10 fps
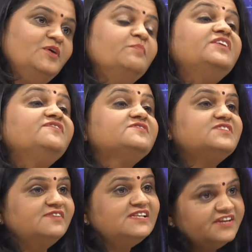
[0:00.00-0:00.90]
But if
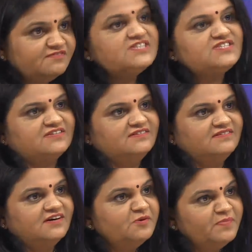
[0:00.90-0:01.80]
she will invest
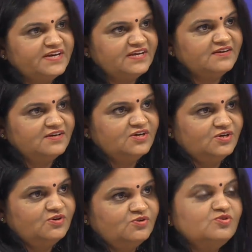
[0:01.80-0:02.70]
her money,
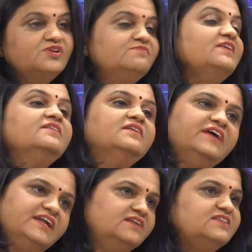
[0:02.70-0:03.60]
so it will
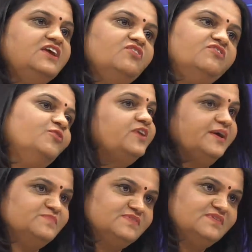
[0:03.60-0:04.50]
get 3 or 4
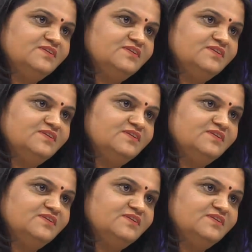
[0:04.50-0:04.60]
times.